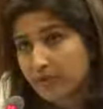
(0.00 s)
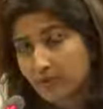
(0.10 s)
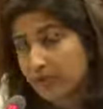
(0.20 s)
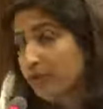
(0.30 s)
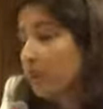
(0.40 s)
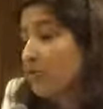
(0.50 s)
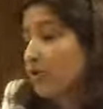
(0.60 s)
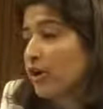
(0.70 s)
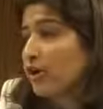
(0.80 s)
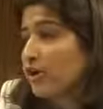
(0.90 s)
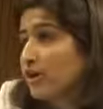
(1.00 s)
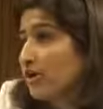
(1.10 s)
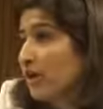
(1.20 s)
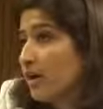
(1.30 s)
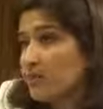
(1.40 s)
the people that are
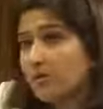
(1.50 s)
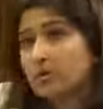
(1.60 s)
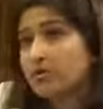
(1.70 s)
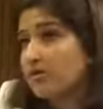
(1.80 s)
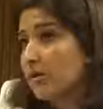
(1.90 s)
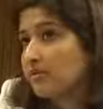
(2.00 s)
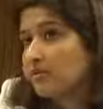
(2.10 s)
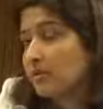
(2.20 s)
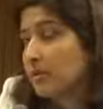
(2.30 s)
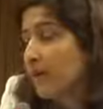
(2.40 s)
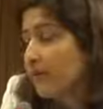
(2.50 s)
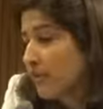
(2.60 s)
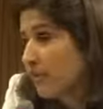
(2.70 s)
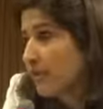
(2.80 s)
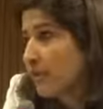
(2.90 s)
there are most of them from
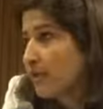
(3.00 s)
Jaffa.